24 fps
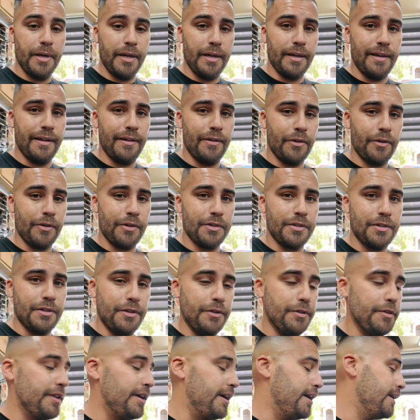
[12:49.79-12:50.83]
But in order to
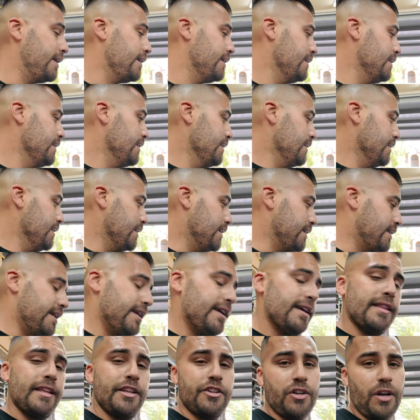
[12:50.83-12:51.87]
do that, you
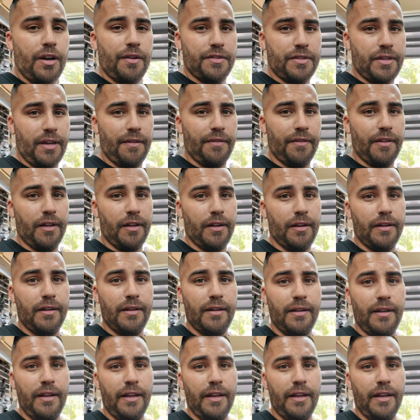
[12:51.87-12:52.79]
need to get the drive shaft on,